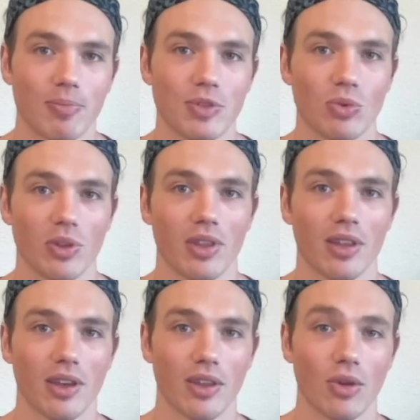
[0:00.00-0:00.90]
So when
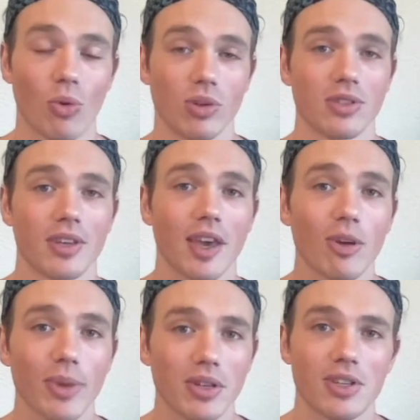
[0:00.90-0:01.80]
the horns of the
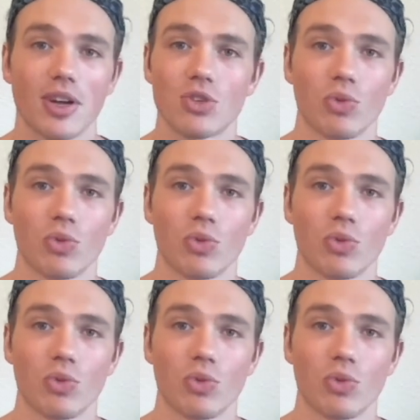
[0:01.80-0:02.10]
kettlebell touch,